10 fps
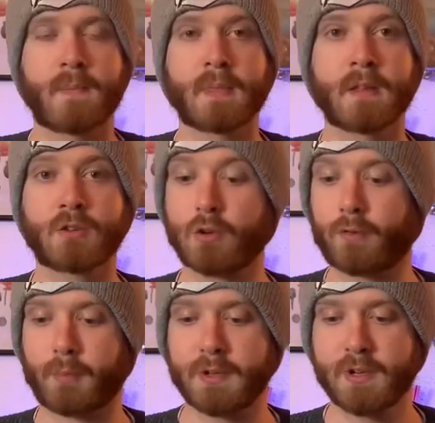So
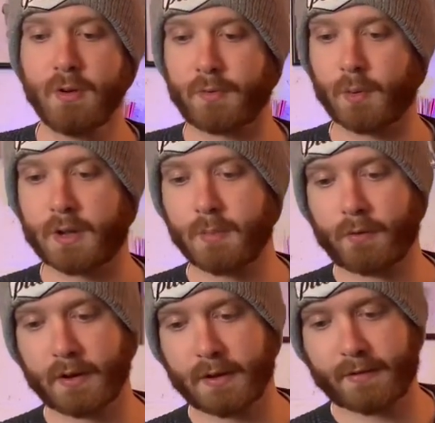Fabrizio, if you want to come
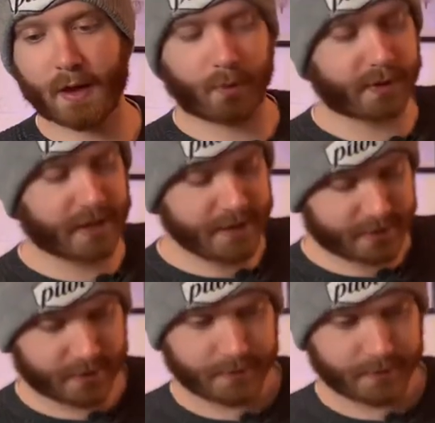over and give that a wee taste.